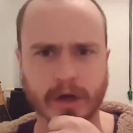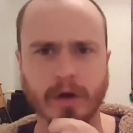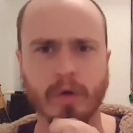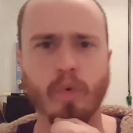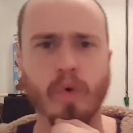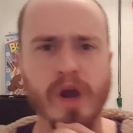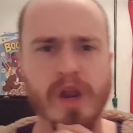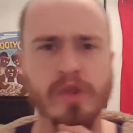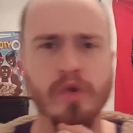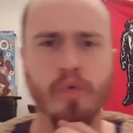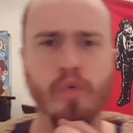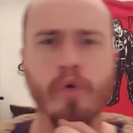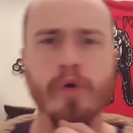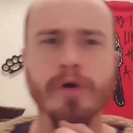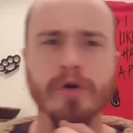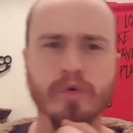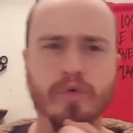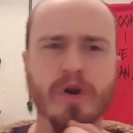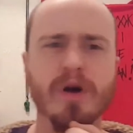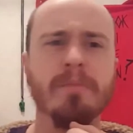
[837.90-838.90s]
gonna win the
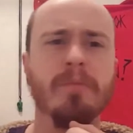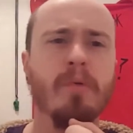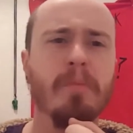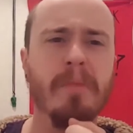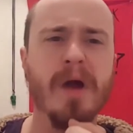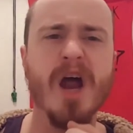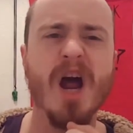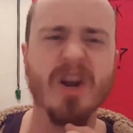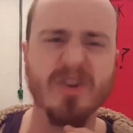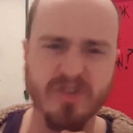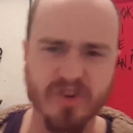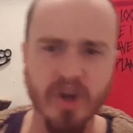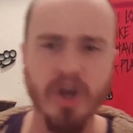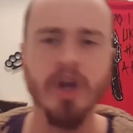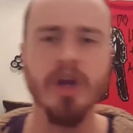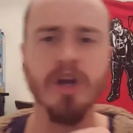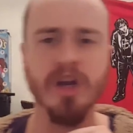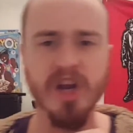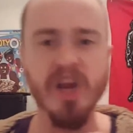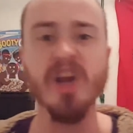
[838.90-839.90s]
Royal Rumble match.
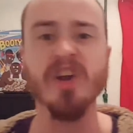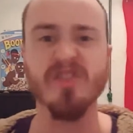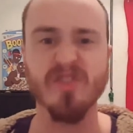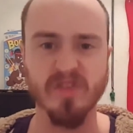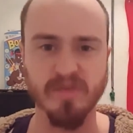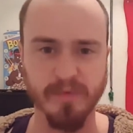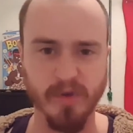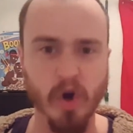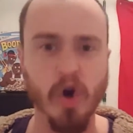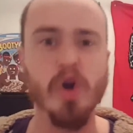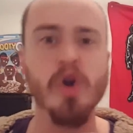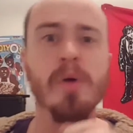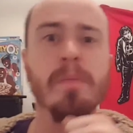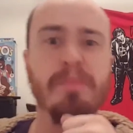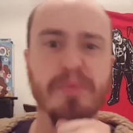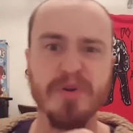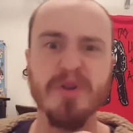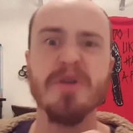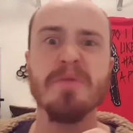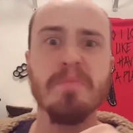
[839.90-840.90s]
It's gonna
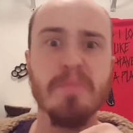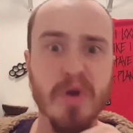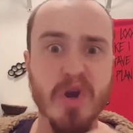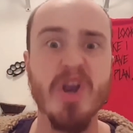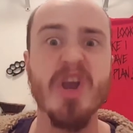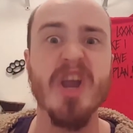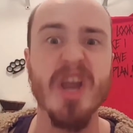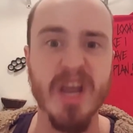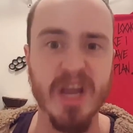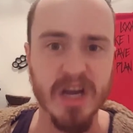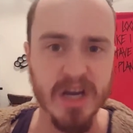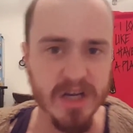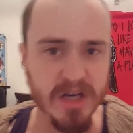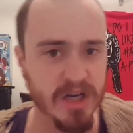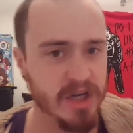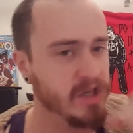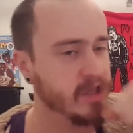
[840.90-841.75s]
be me.